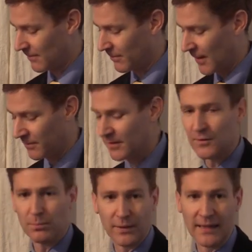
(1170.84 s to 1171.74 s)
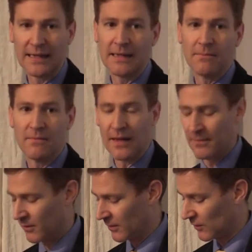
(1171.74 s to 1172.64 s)
Populists blame
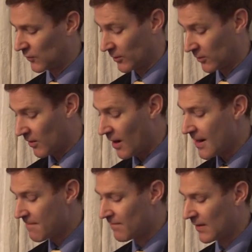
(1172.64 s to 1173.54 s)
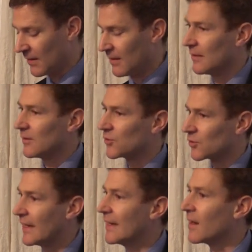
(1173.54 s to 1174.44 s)
immigrants for crime,
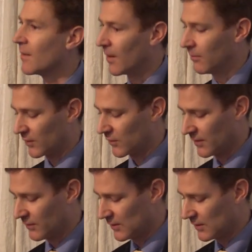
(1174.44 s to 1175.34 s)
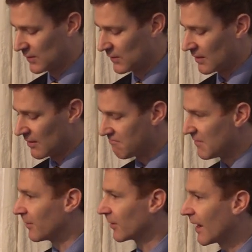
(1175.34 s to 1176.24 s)
strain on public services,
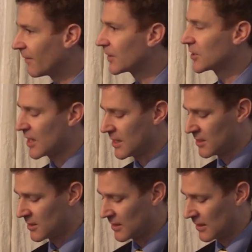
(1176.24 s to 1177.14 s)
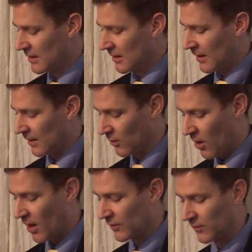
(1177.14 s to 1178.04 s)
demographic change, and
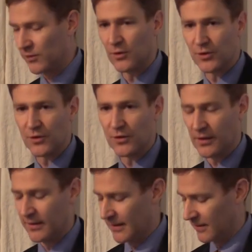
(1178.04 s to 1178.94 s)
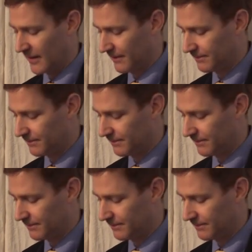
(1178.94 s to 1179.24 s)
loss of social solidarity.